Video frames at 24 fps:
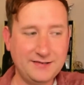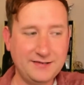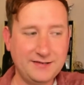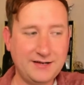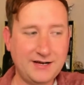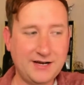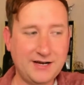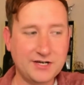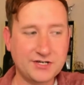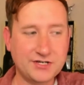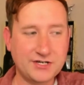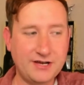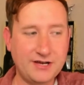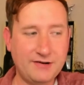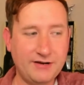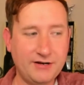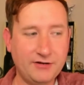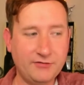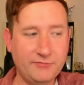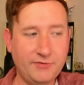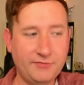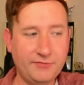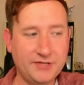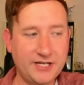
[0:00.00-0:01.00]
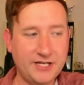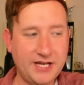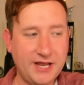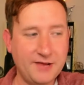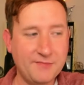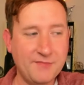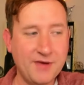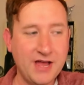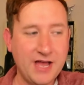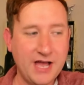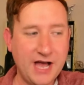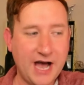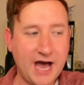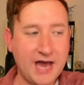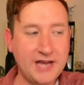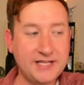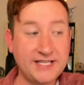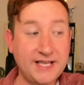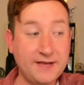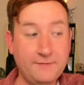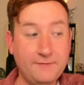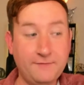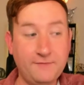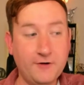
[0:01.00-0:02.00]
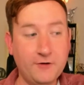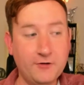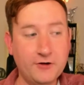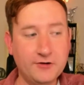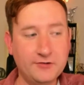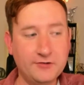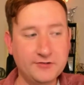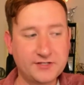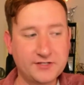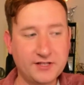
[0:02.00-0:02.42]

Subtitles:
Gosh, now I don't remember the name. I just have photos.